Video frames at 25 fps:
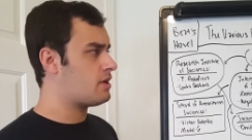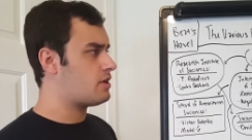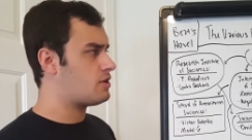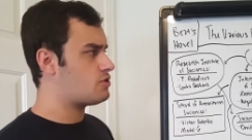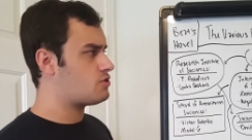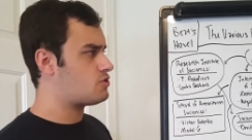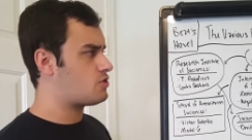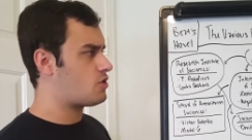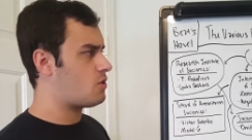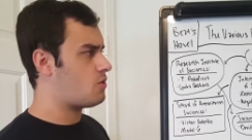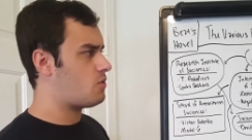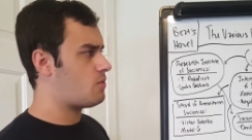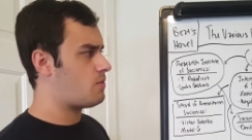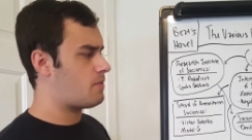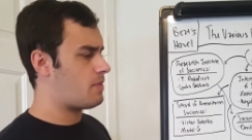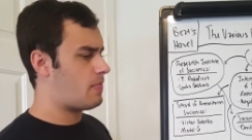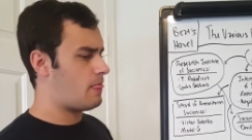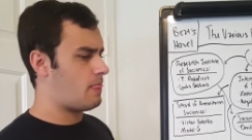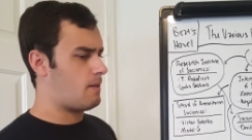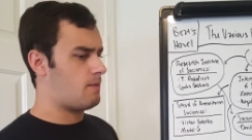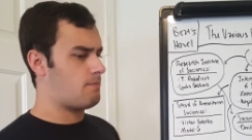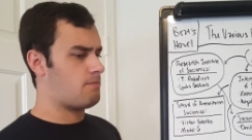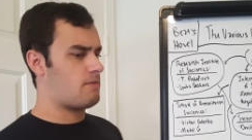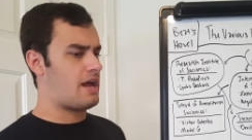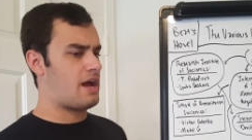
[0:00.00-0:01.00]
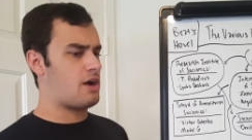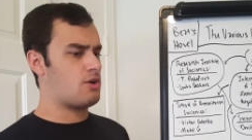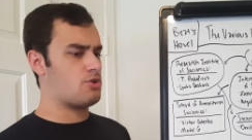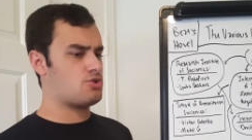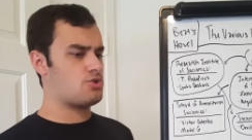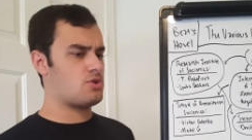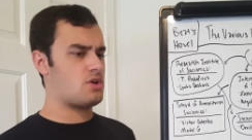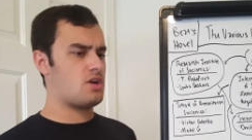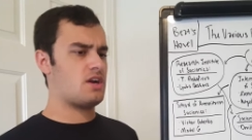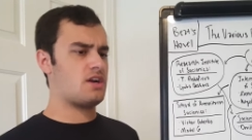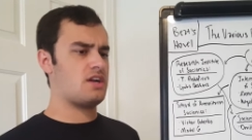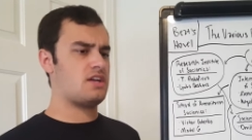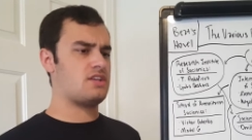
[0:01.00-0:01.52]
So
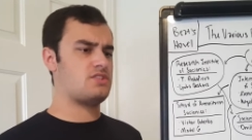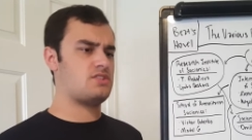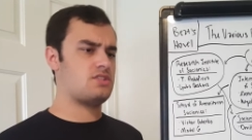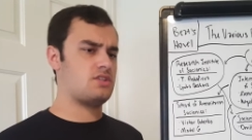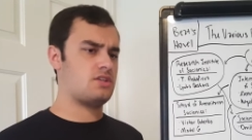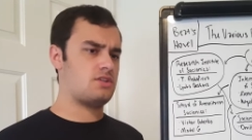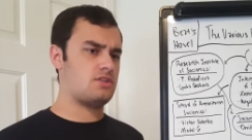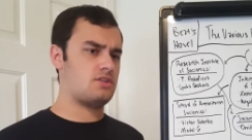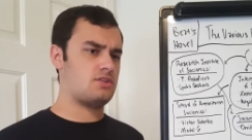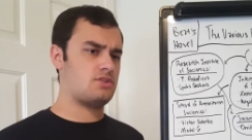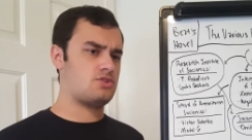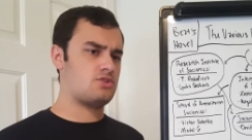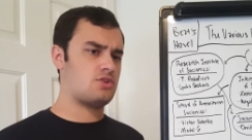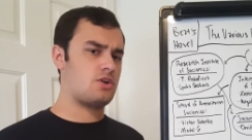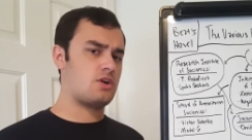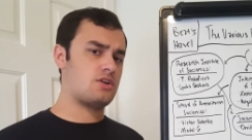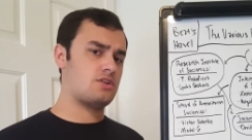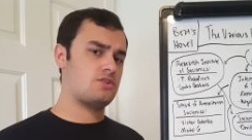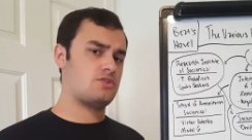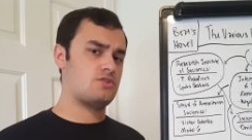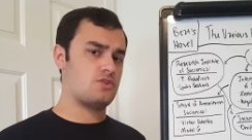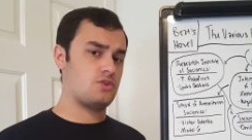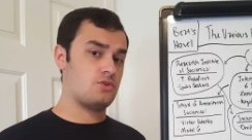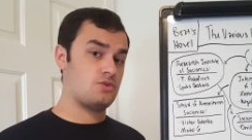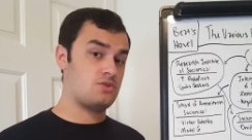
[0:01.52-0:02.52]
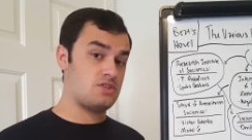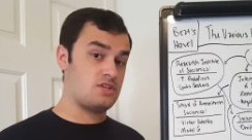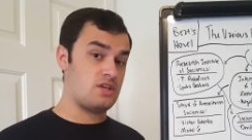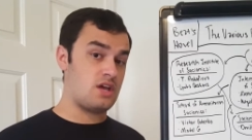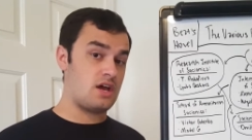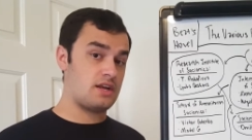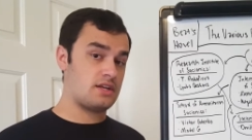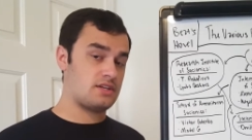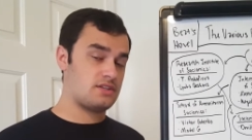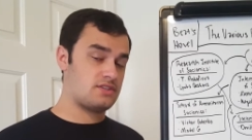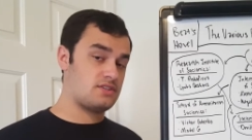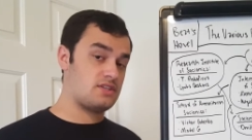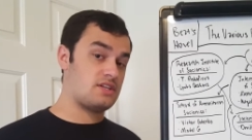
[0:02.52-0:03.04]
Aushra Augusta started
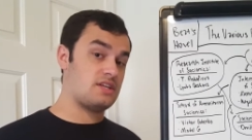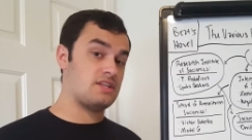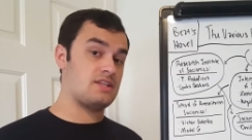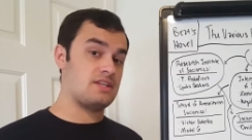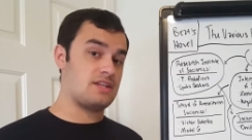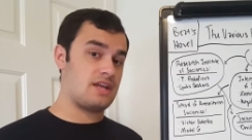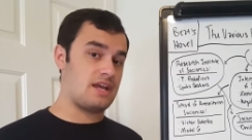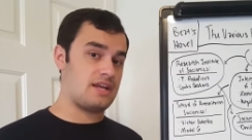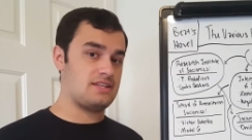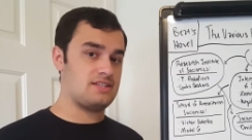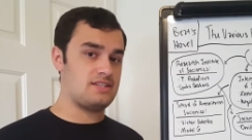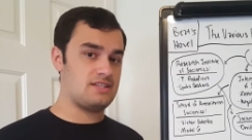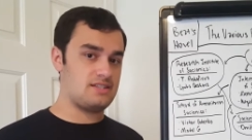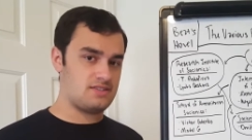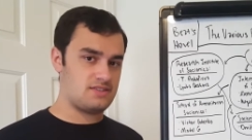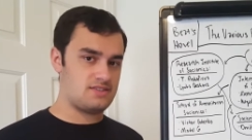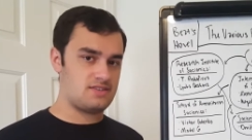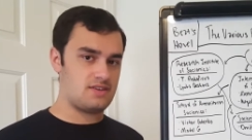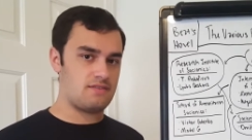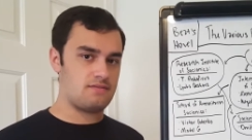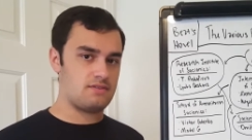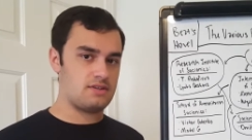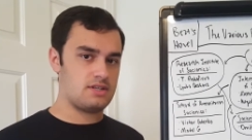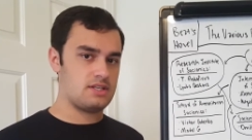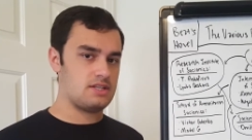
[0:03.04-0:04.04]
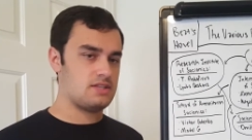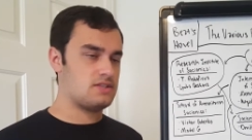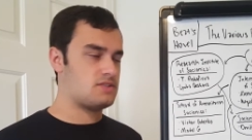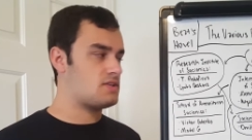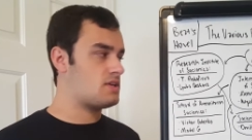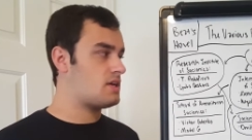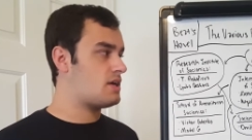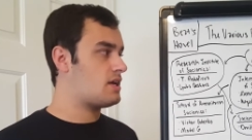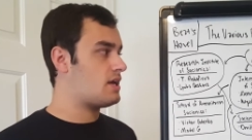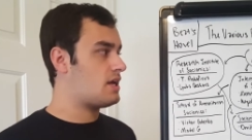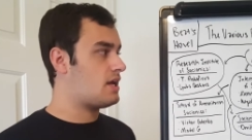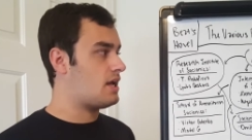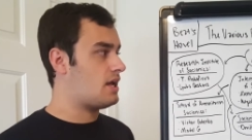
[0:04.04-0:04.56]
socionics in the 1970s
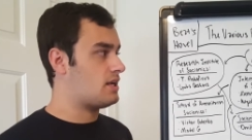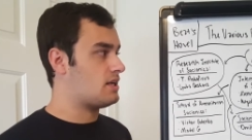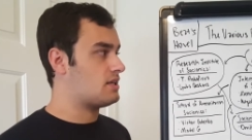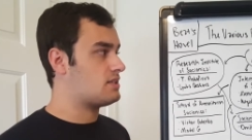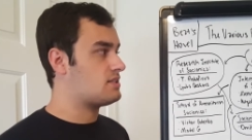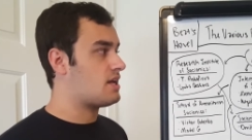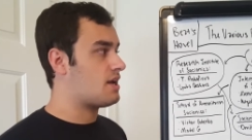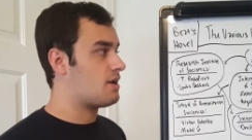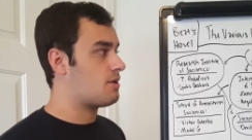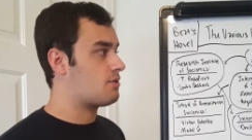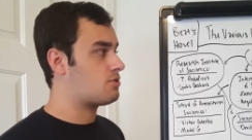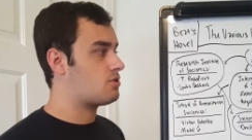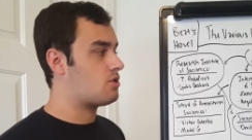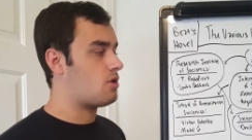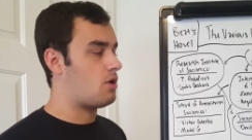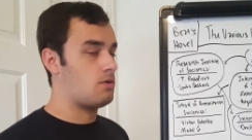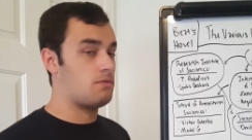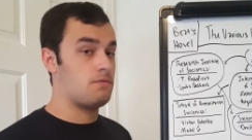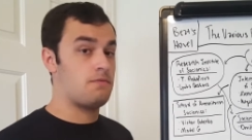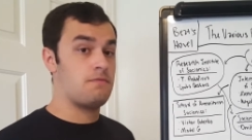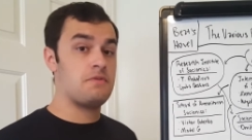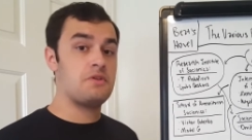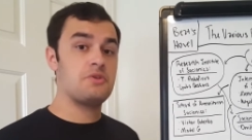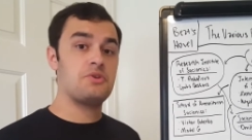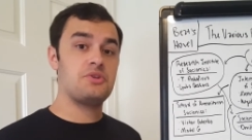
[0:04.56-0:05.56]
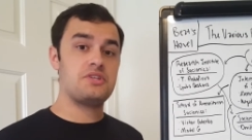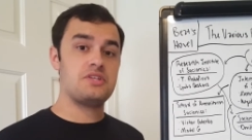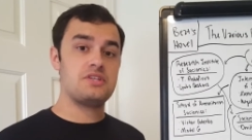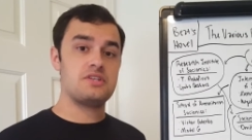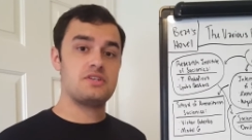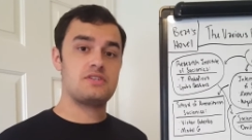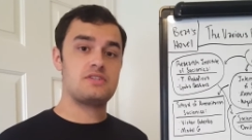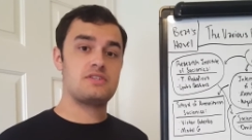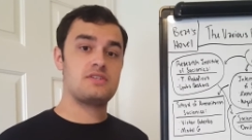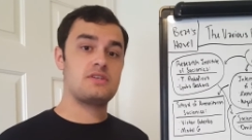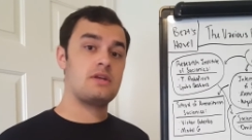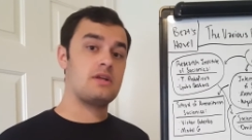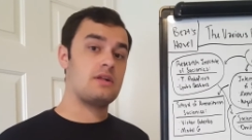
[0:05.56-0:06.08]
in a town called
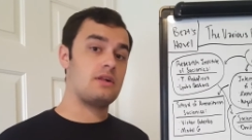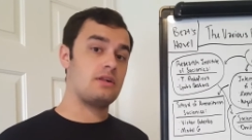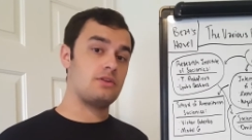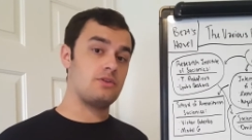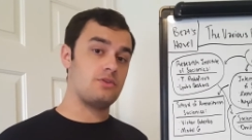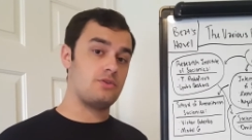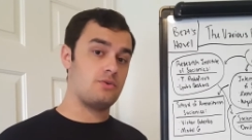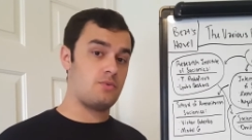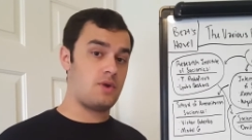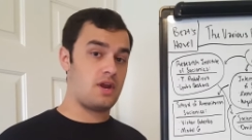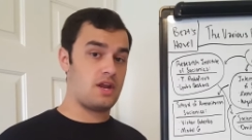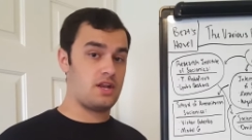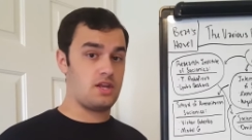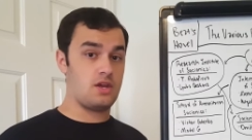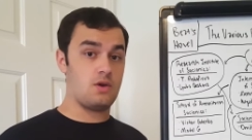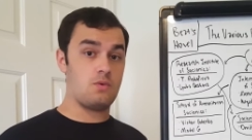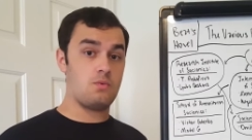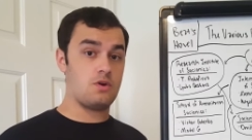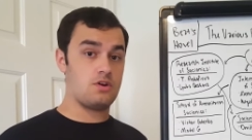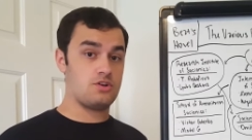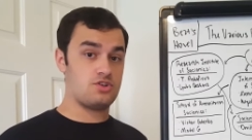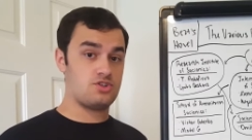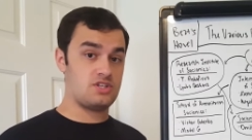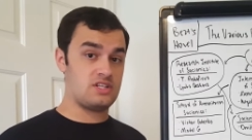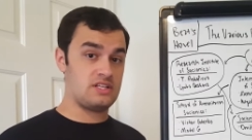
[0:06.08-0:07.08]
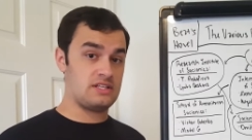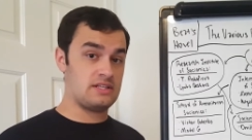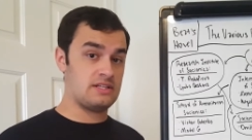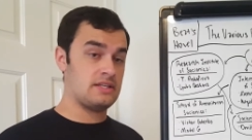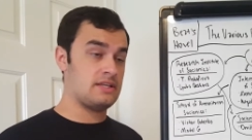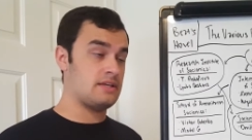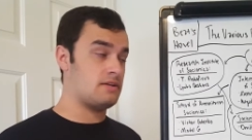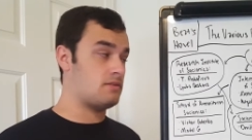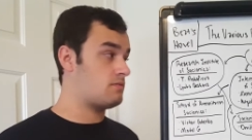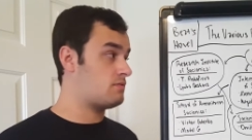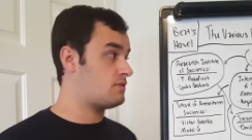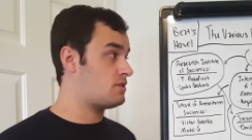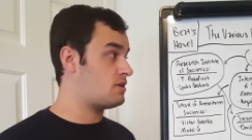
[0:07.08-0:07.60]
Vilnius, Lithuania, where she
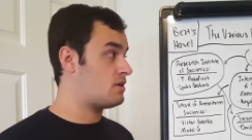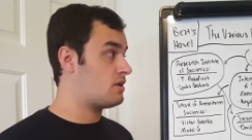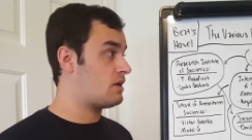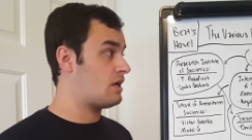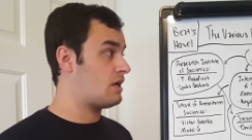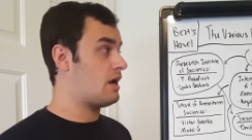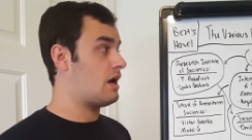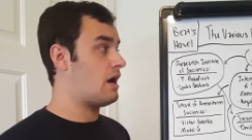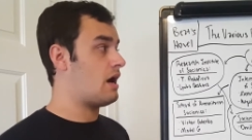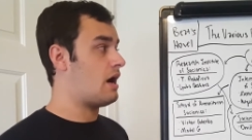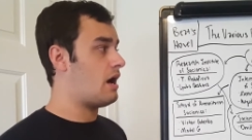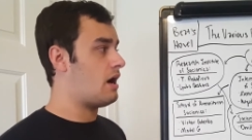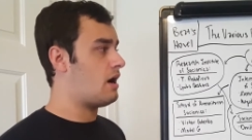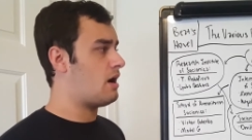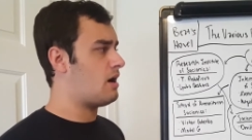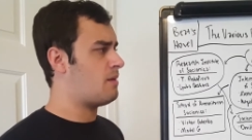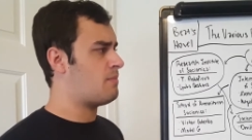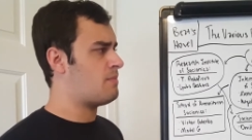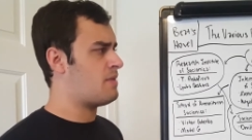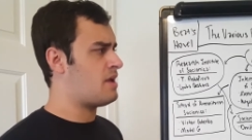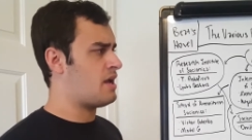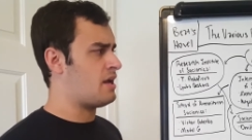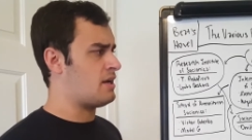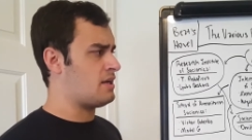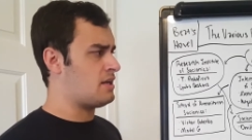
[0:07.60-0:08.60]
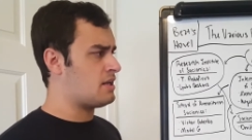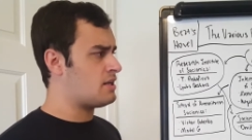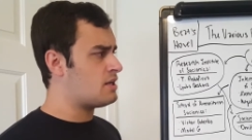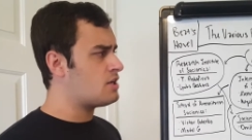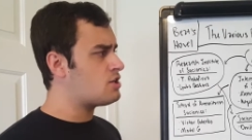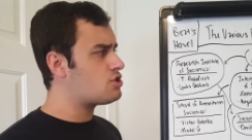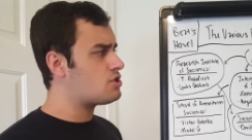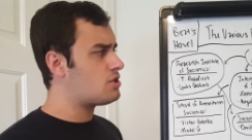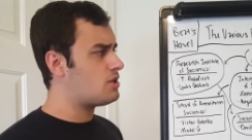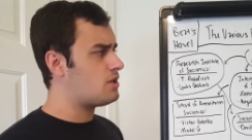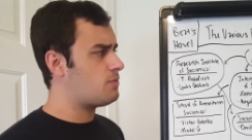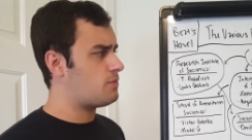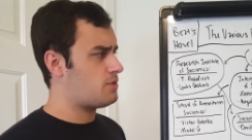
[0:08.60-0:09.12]
lived. And
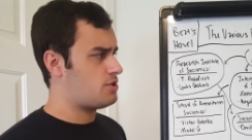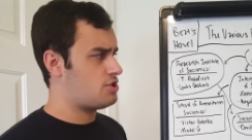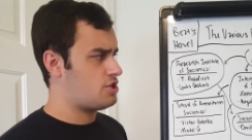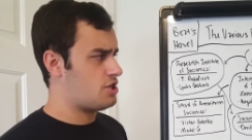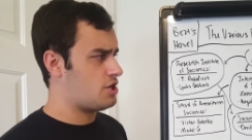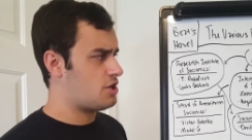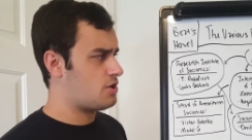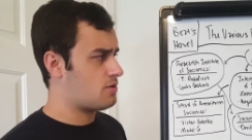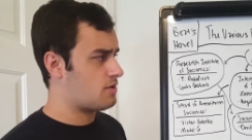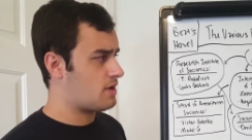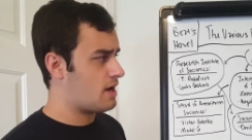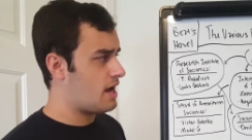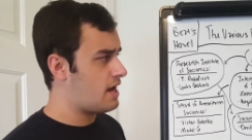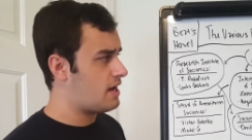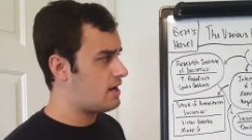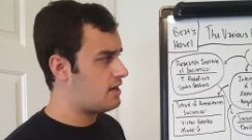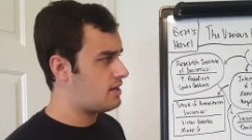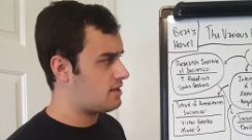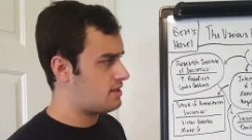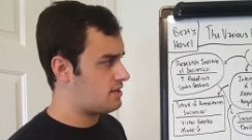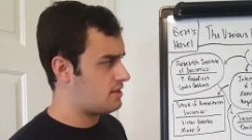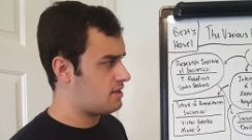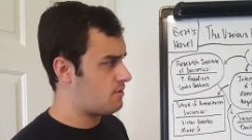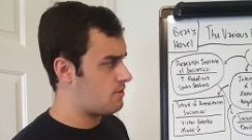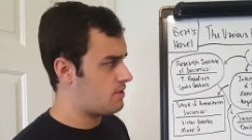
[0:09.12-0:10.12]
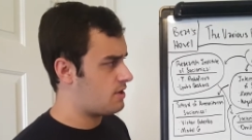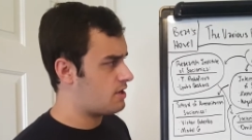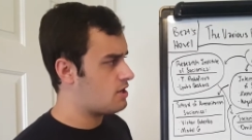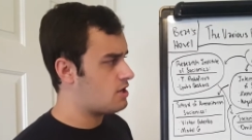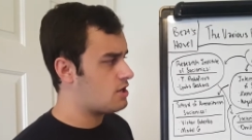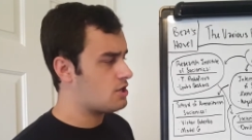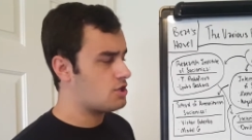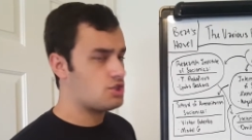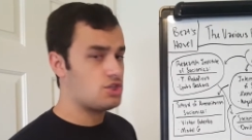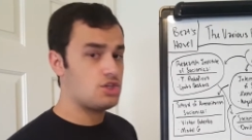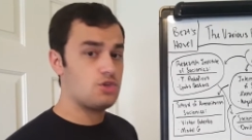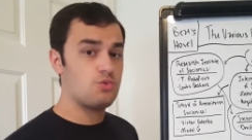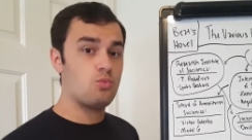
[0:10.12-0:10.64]
initially, when she created the theory,
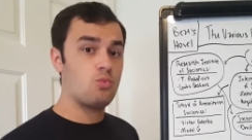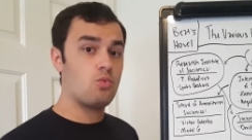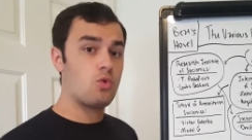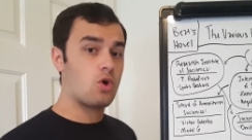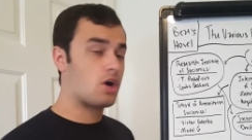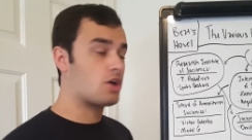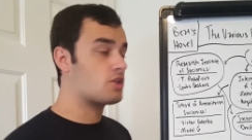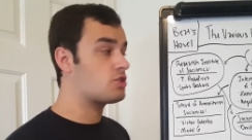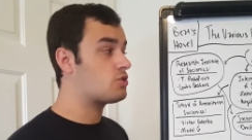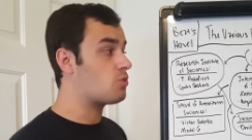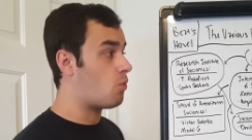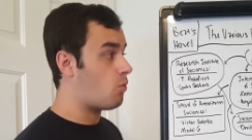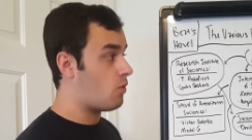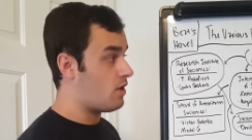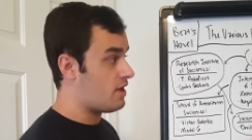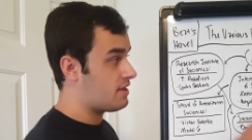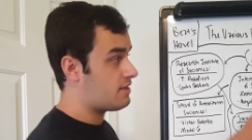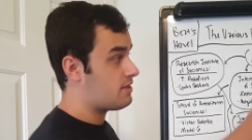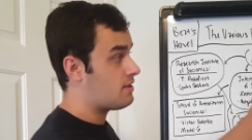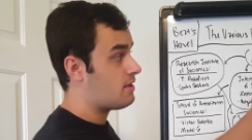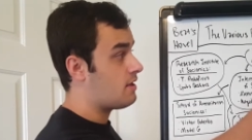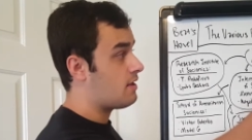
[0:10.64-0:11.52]
she worked with